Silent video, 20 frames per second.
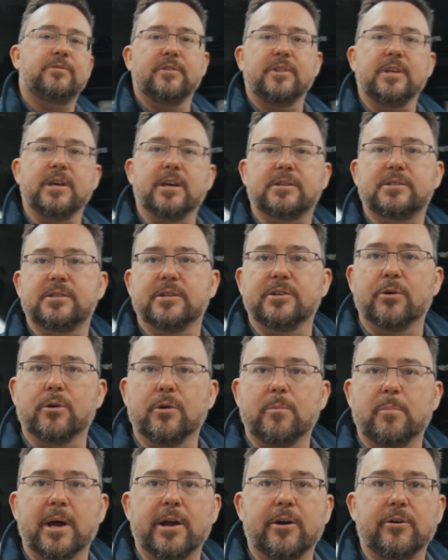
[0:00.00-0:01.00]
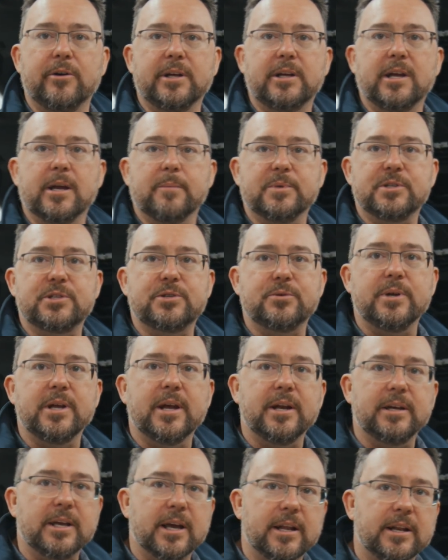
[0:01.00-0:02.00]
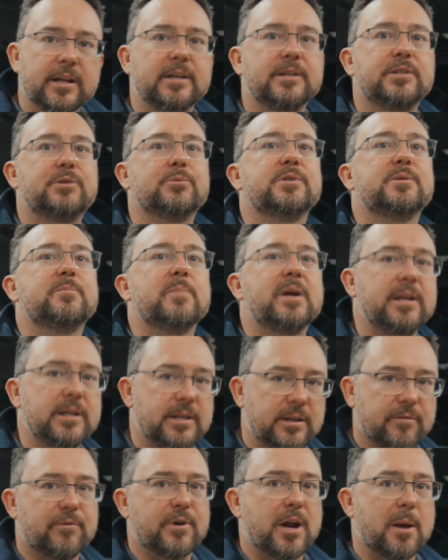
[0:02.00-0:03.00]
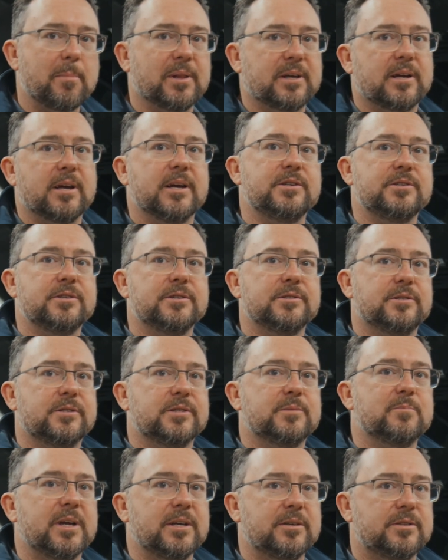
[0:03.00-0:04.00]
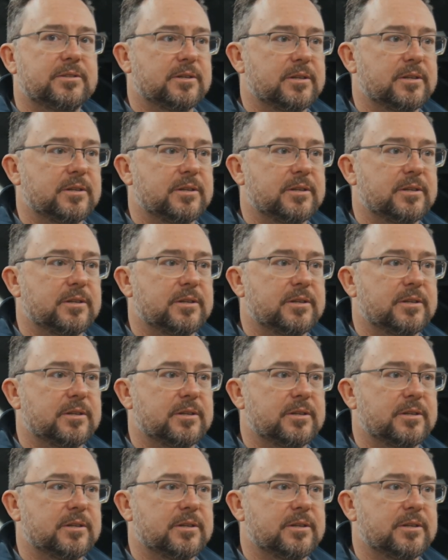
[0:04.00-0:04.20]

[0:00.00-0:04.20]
for the XNO battery chemistry and get it into as many different applications as makes